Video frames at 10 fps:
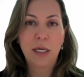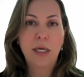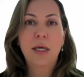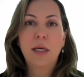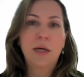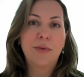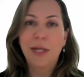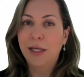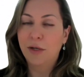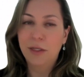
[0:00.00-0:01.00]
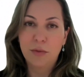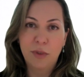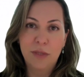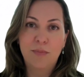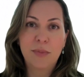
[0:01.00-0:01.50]
kind of layer it
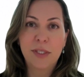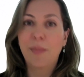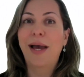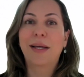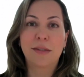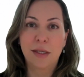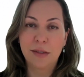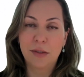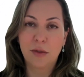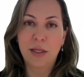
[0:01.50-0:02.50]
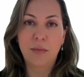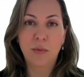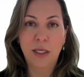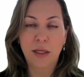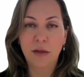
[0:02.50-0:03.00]
with some access so that
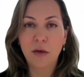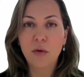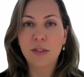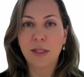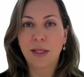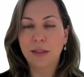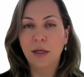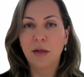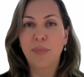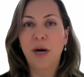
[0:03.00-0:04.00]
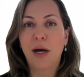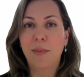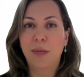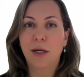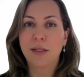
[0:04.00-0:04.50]
we can use it. That kind of
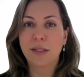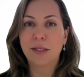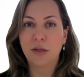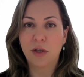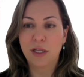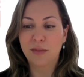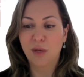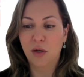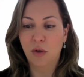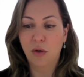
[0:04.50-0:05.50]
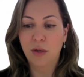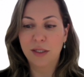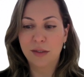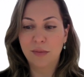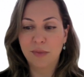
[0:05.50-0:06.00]
pipeline centralized model is
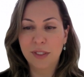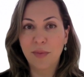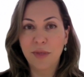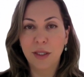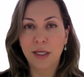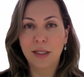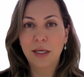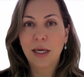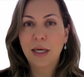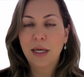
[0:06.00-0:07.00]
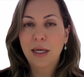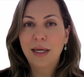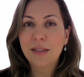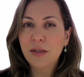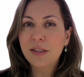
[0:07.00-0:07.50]
something that is
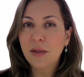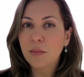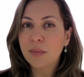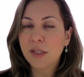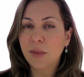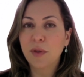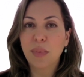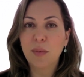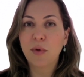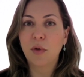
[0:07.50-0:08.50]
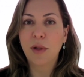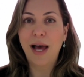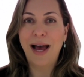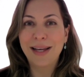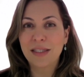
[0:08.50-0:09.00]
not something people
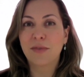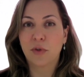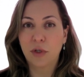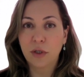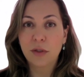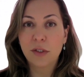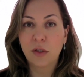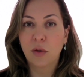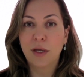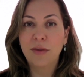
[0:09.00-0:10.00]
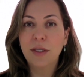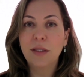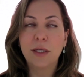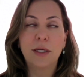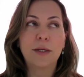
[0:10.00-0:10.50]
ask for. So I think
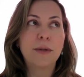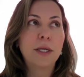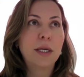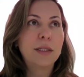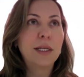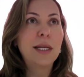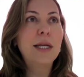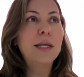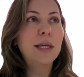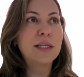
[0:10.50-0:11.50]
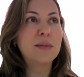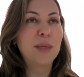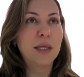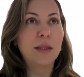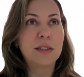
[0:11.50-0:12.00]
the learning has
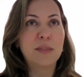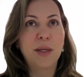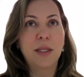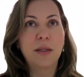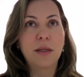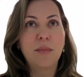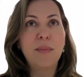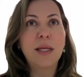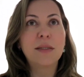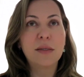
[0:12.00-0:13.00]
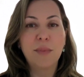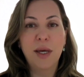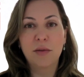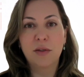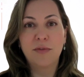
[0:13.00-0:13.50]
been, there's been immense
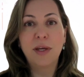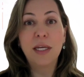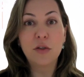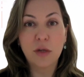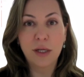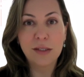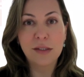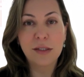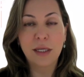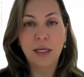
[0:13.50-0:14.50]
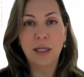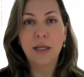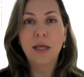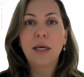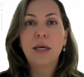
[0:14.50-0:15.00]
amount of interest
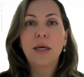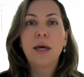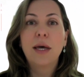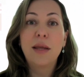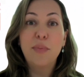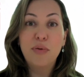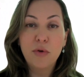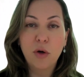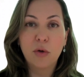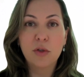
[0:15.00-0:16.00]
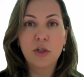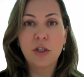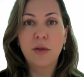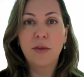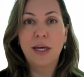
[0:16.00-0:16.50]
in an
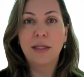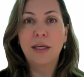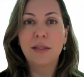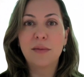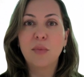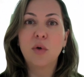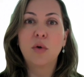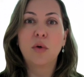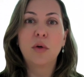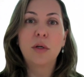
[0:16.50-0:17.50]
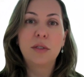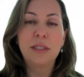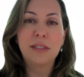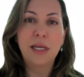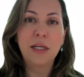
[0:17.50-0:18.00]
approach that is more
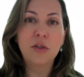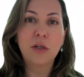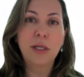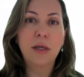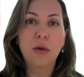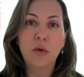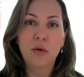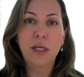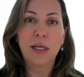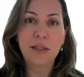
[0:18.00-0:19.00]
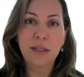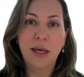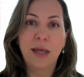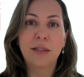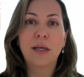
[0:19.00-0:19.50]
decentrally
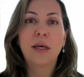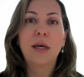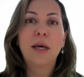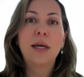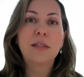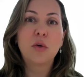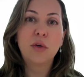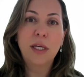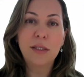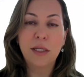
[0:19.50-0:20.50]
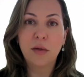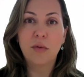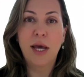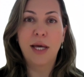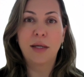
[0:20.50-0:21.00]
oriented. It's oriented
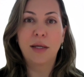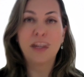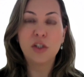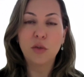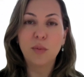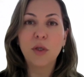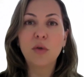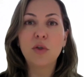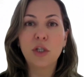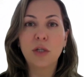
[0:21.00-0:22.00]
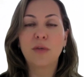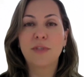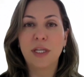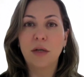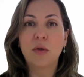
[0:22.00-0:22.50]
around distribution of
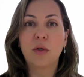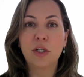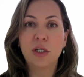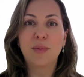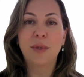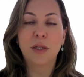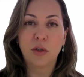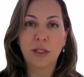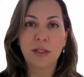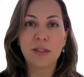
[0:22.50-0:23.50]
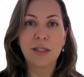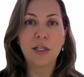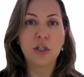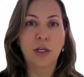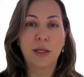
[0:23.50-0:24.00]
data ownership in
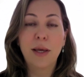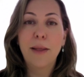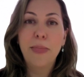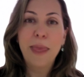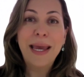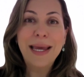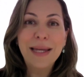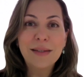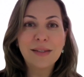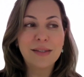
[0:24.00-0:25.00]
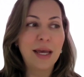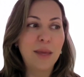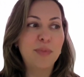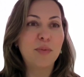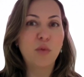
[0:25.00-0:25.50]
organization in
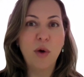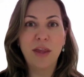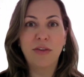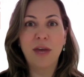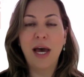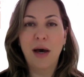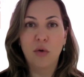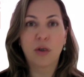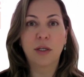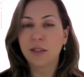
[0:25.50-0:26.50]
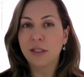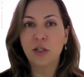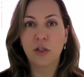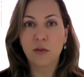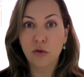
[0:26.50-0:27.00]
step with how
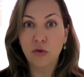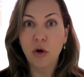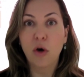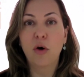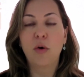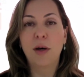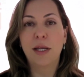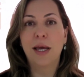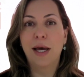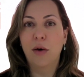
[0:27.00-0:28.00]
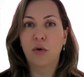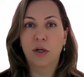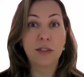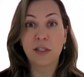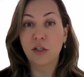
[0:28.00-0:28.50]
organizations grow and how
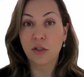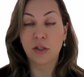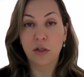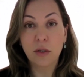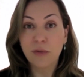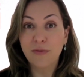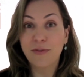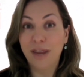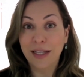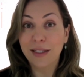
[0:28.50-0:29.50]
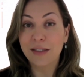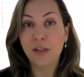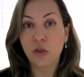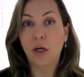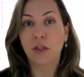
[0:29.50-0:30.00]
organizations are frankly
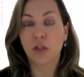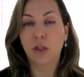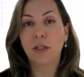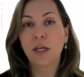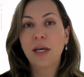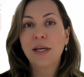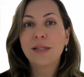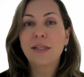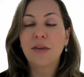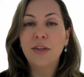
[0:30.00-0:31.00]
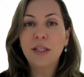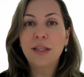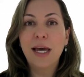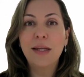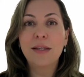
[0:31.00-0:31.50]
structured. So I think
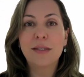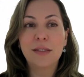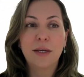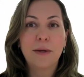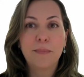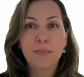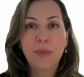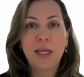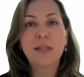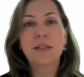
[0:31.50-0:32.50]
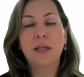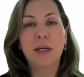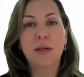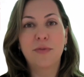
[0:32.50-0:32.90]
that is kind of